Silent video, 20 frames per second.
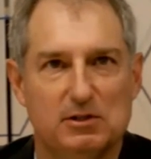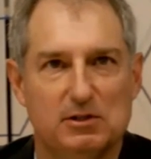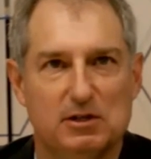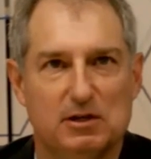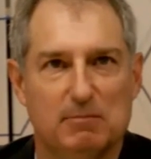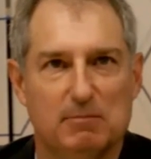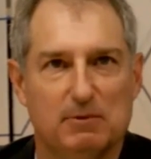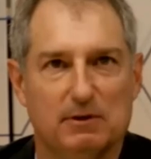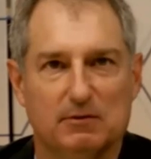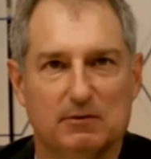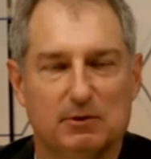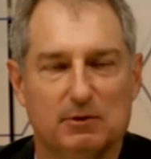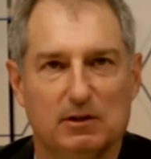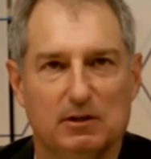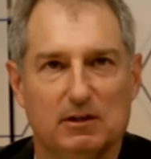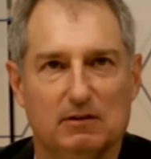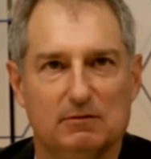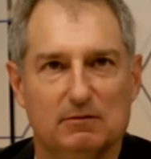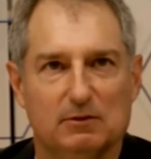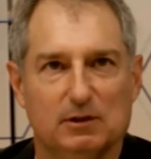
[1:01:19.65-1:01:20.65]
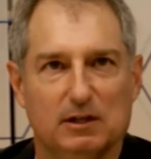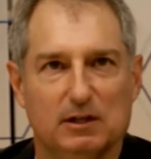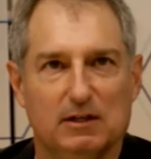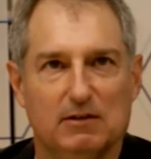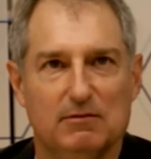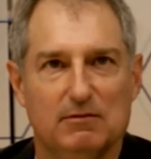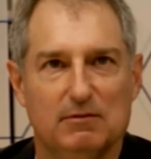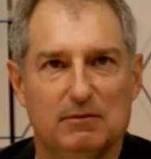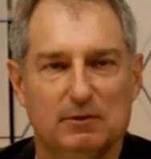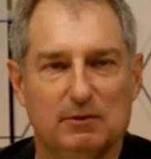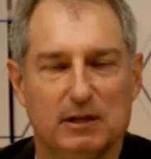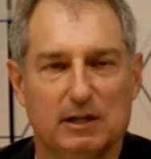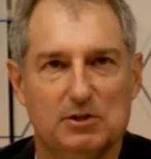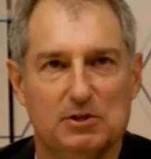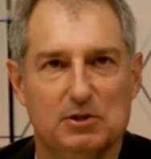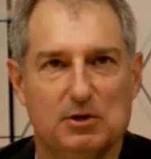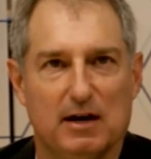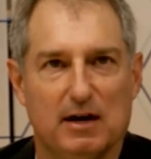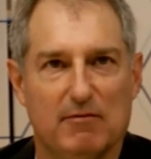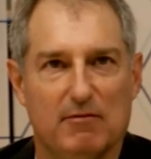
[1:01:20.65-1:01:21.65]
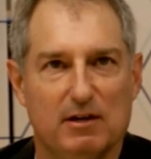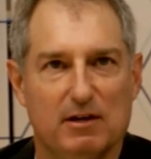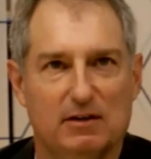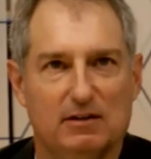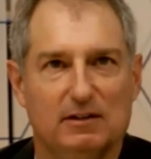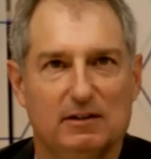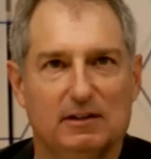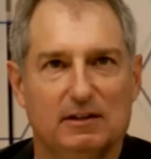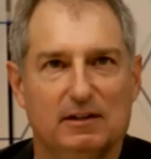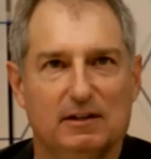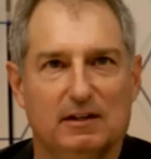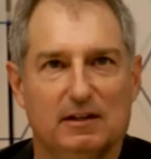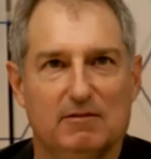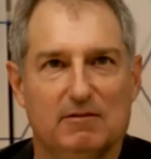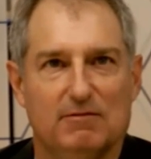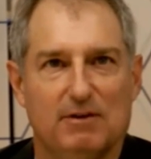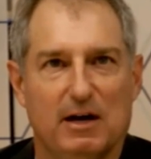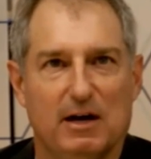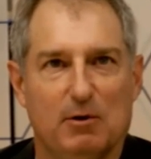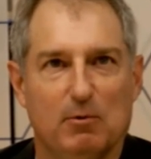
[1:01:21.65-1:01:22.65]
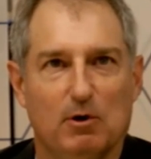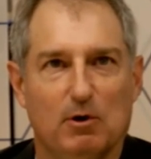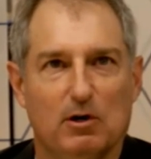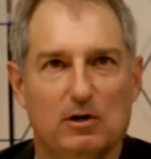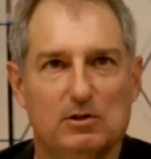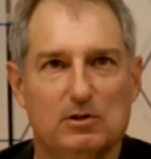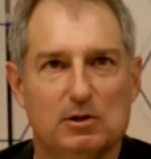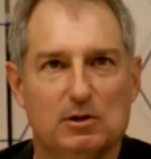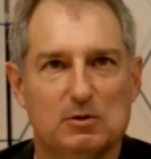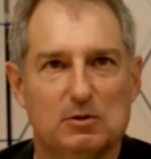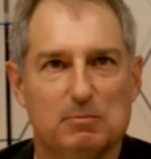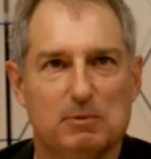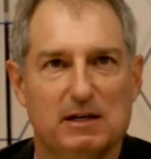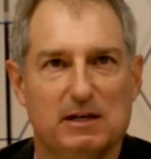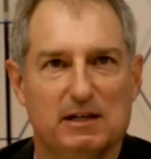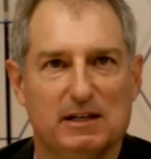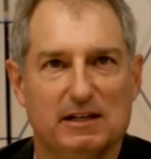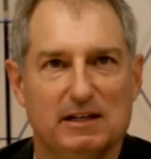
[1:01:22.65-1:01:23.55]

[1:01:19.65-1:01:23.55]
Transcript: Jim, we'll, we'll leave, we'll let you have the, the, final word, so to speak.